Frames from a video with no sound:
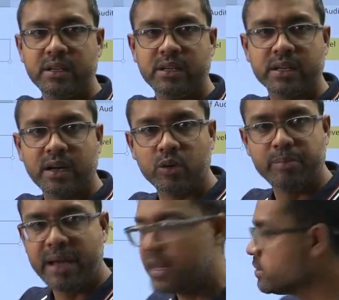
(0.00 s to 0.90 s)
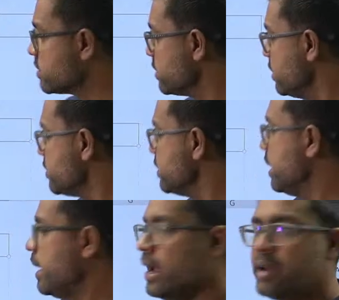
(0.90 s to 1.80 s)
account balances
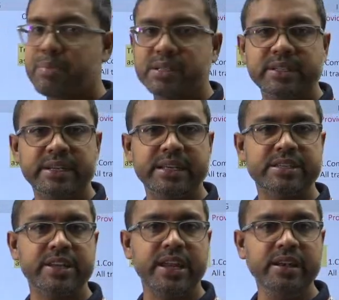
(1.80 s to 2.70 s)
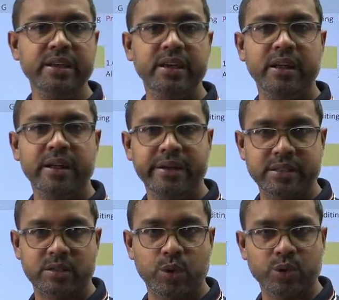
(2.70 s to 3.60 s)
and presentation and
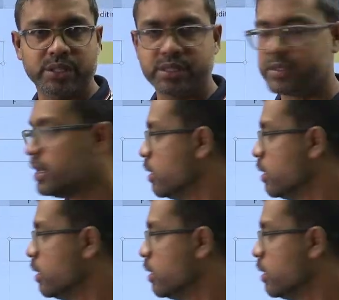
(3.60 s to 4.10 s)
disclosures.